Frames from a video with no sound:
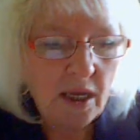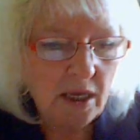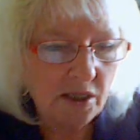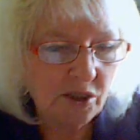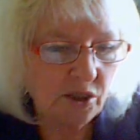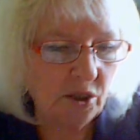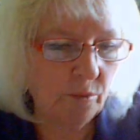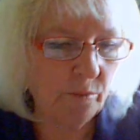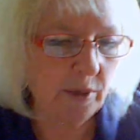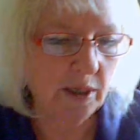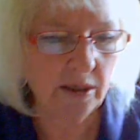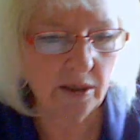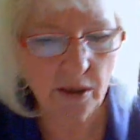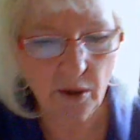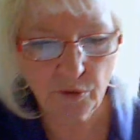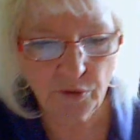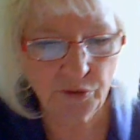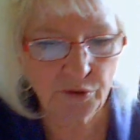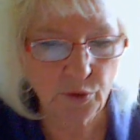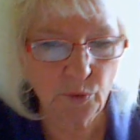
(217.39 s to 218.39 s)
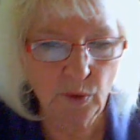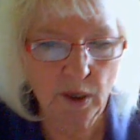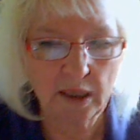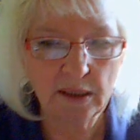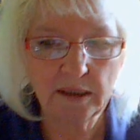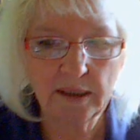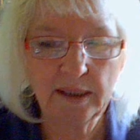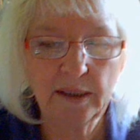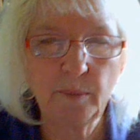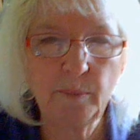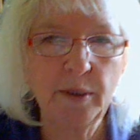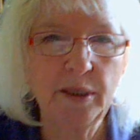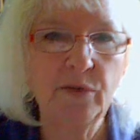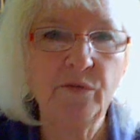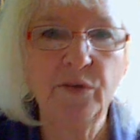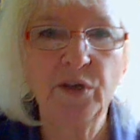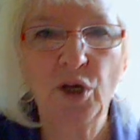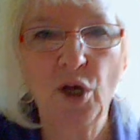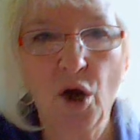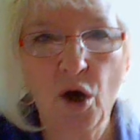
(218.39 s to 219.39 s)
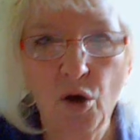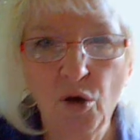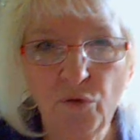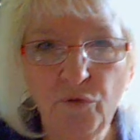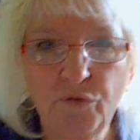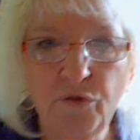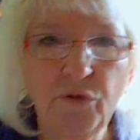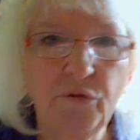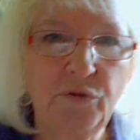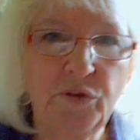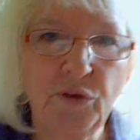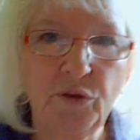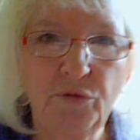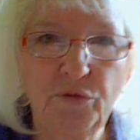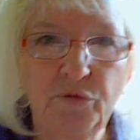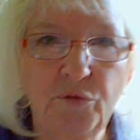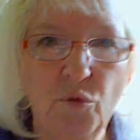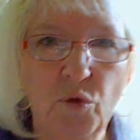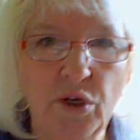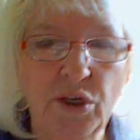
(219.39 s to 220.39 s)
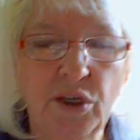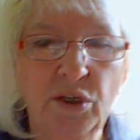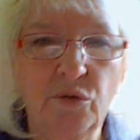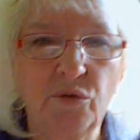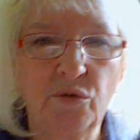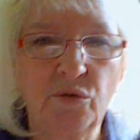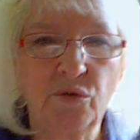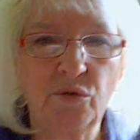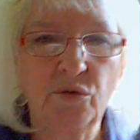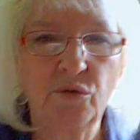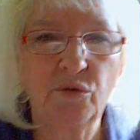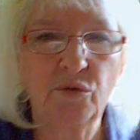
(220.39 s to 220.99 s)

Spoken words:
So I'm going to go through a little bit of an overview for you just